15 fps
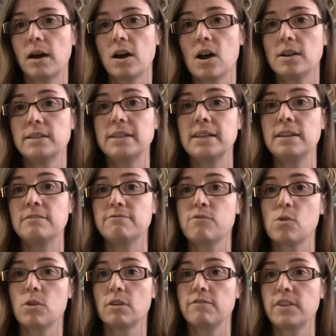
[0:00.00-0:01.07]
content
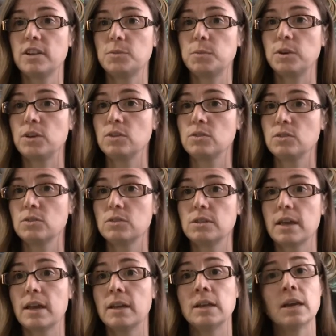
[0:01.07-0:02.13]
for Facebook users
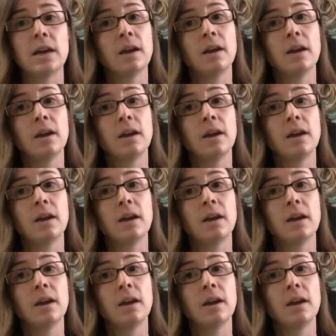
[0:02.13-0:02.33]
that